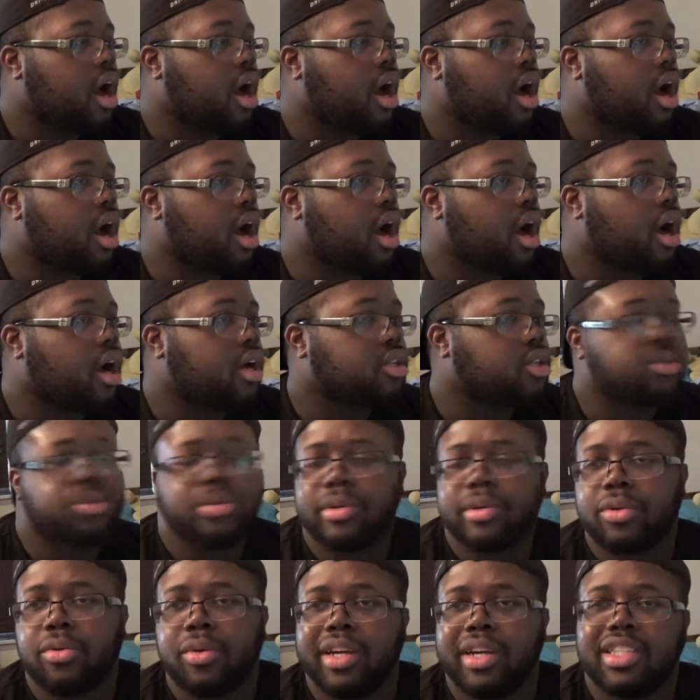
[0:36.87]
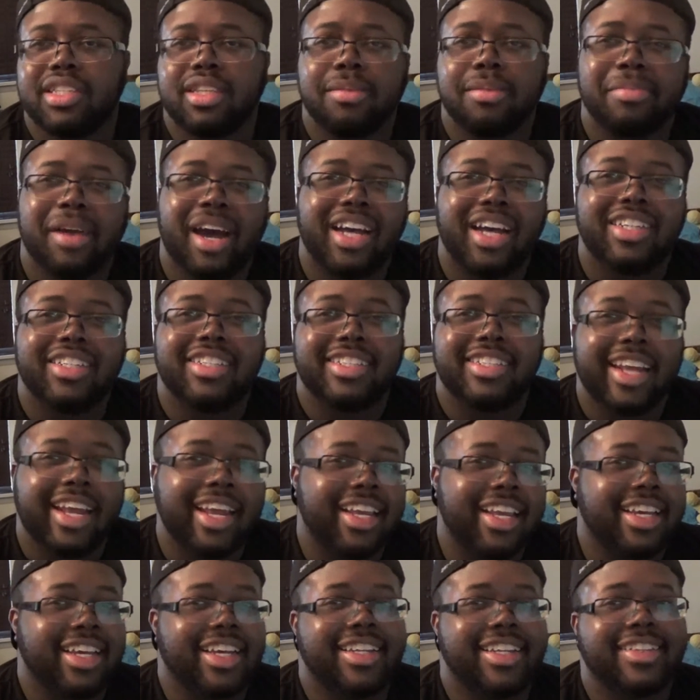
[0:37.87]
It's requested by
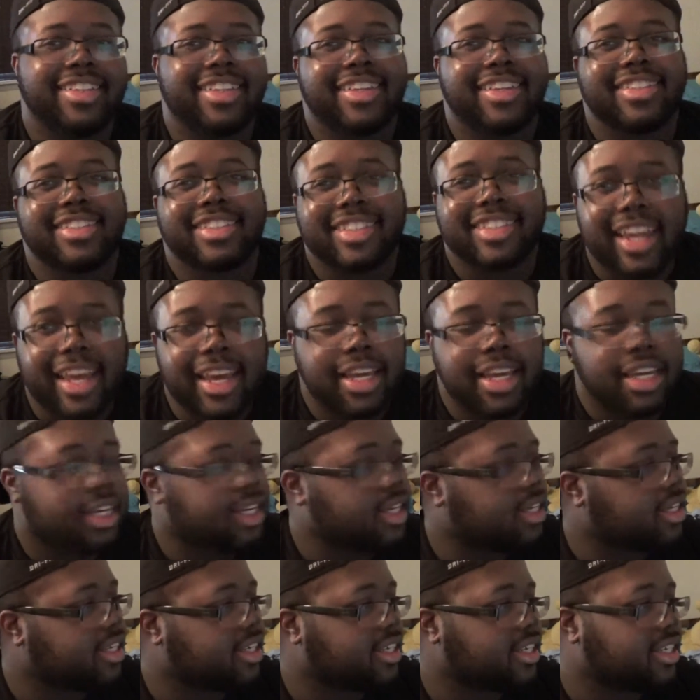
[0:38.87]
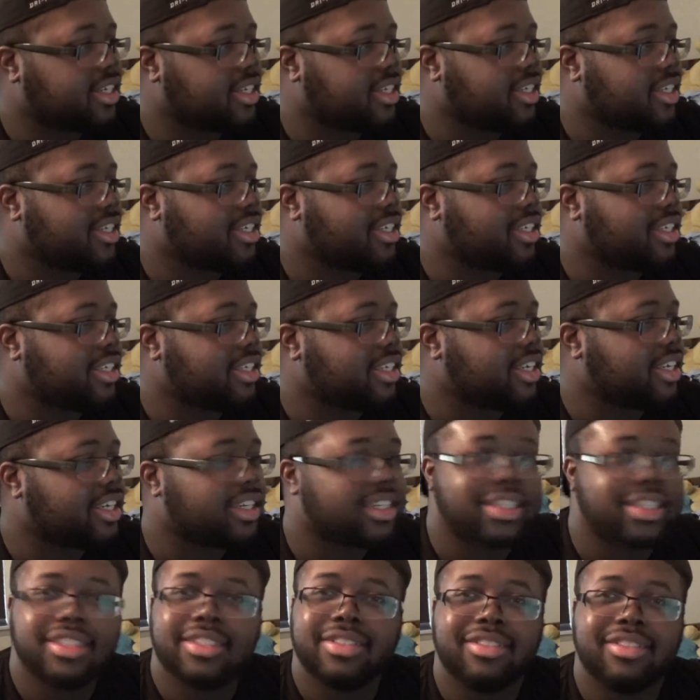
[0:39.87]
JakeDasnake.
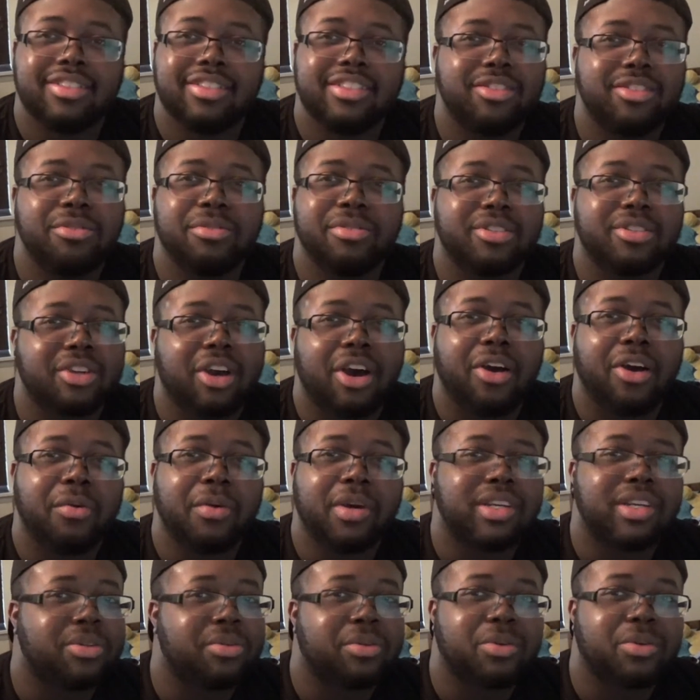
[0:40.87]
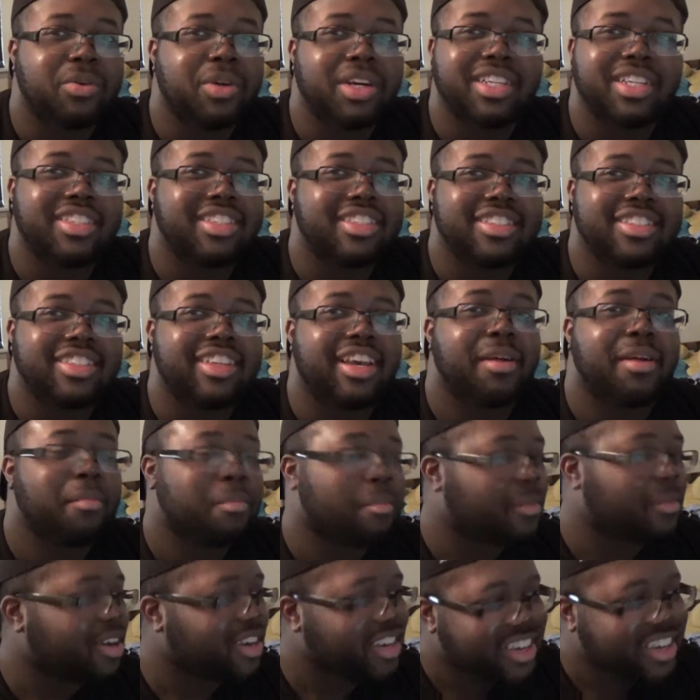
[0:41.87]
Dude is always requesting
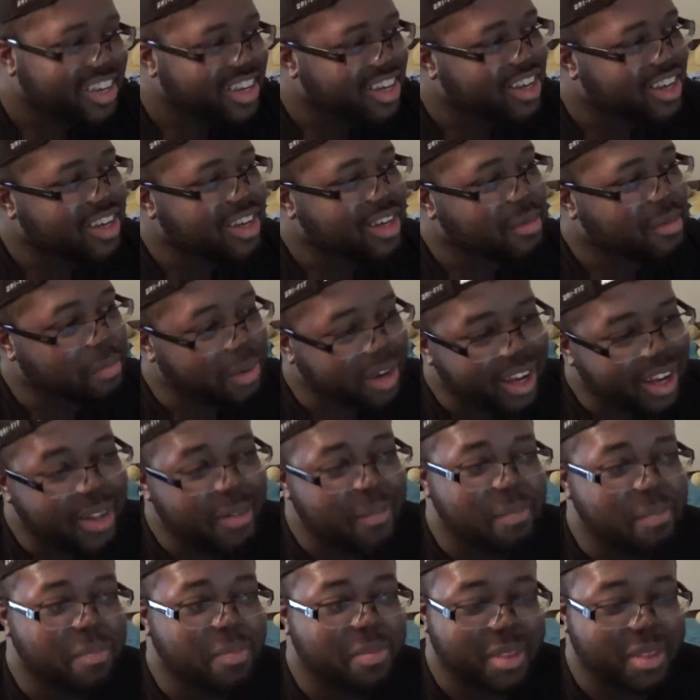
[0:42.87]
something, but